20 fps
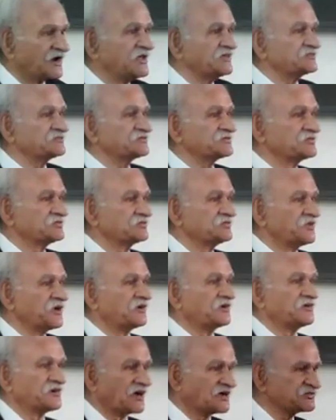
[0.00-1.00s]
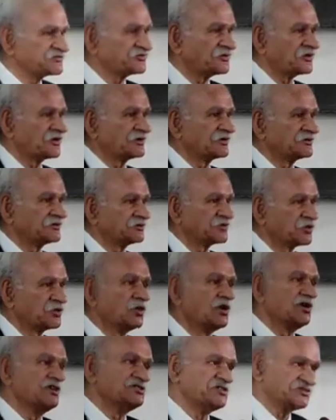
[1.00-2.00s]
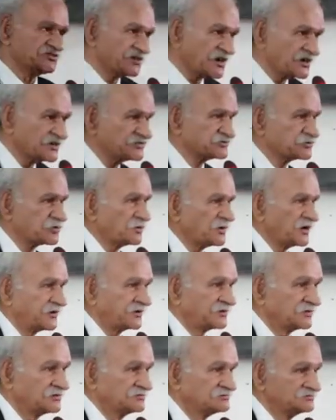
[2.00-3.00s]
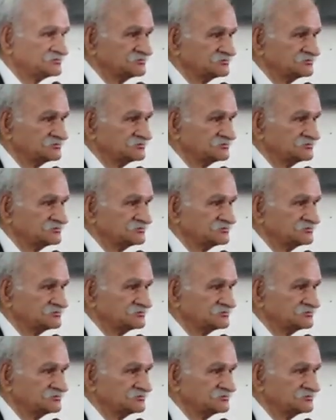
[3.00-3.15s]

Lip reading: is the transfer through a registered instrument,